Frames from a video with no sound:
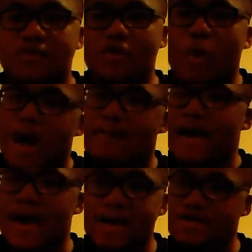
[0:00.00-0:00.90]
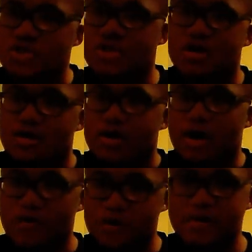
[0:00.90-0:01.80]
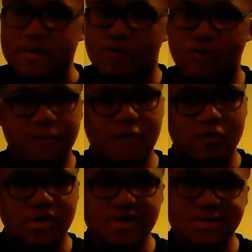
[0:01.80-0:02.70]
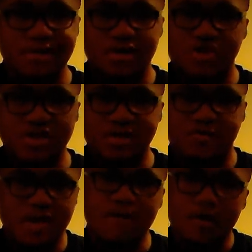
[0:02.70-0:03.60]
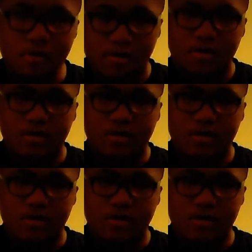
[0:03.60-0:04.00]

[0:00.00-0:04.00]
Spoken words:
Do I bash other people for listening to Justin Bieber?